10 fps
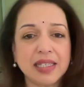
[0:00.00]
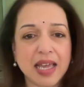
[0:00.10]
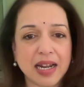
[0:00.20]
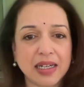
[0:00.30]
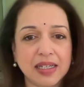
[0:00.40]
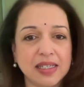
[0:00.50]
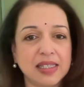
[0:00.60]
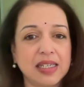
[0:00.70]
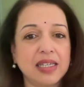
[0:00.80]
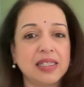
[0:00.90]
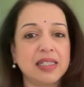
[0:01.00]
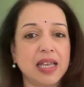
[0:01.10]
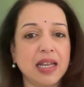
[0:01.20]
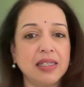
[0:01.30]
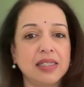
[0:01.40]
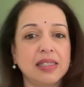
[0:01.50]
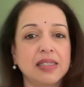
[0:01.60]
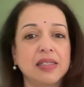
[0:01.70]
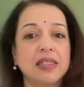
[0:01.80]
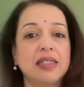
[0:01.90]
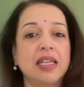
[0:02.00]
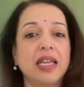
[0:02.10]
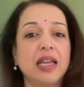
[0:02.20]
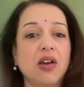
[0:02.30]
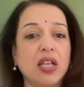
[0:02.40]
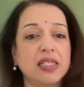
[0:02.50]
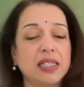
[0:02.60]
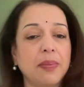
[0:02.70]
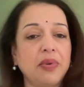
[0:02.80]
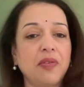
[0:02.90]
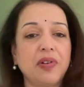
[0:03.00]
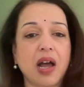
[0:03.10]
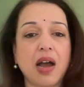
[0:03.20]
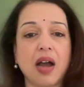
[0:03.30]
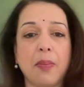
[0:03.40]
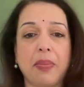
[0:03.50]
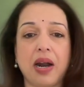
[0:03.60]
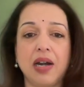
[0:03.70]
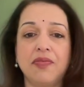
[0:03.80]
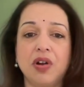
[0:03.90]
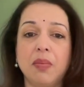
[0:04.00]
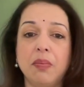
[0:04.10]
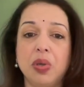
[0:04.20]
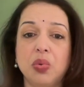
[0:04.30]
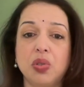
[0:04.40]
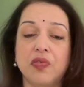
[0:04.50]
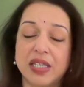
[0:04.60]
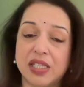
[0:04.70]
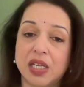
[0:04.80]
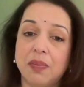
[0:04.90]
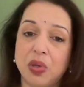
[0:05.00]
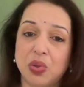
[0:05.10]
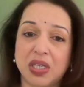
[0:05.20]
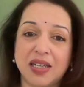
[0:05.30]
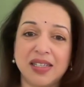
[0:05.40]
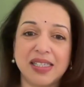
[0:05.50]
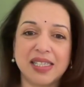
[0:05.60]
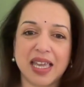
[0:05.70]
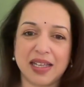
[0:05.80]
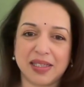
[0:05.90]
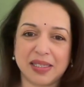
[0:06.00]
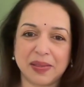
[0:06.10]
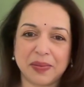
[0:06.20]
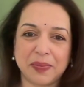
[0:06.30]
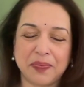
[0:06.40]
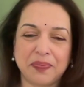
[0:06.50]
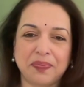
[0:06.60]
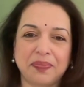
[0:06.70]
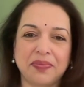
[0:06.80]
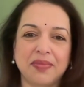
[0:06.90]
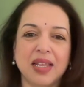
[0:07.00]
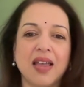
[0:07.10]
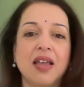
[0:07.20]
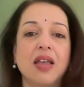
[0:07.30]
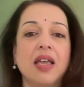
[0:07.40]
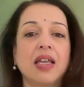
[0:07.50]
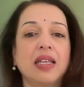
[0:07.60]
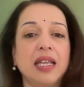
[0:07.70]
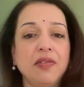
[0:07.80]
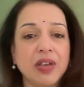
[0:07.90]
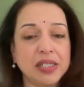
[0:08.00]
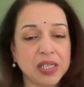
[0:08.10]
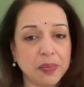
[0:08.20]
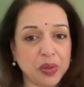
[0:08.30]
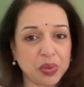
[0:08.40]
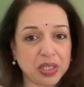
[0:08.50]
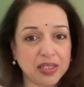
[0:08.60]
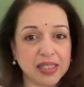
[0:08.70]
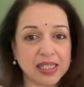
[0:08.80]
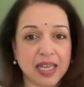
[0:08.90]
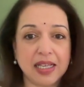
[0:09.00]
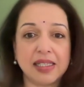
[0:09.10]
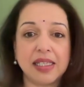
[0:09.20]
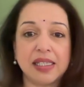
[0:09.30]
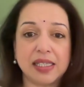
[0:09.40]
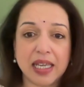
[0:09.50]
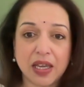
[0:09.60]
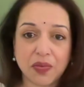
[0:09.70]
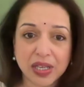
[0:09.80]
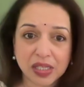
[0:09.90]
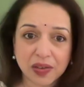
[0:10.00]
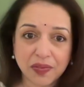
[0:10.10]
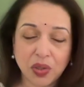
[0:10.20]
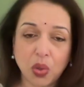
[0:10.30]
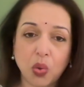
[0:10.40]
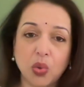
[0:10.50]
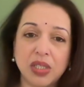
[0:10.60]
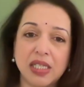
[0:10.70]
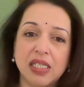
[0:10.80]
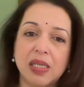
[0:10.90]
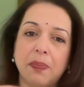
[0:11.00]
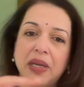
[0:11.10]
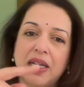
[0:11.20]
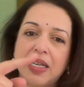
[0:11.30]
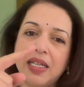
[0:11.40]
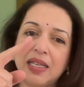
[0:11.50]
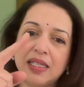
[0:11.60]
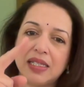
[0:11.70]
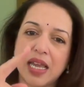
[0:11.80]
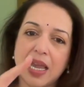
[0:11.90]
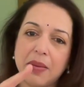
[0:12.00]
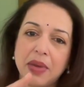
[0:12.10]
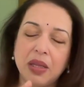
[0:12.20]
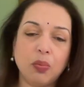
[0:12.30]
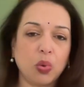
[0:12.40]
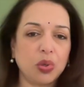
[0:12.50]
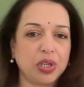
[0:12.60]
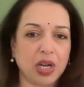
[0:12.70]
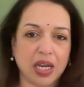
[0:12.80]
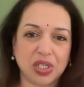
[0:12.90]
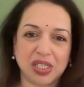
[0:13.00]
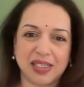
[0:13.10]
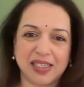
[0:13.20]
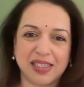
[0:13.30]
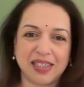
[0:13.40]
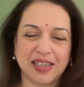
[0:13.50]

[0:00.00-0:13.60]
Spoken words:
characteristic sets the concept of rag apart from Western musical scales. In Western musical scales, the sequence of notes is typically the same in both directions.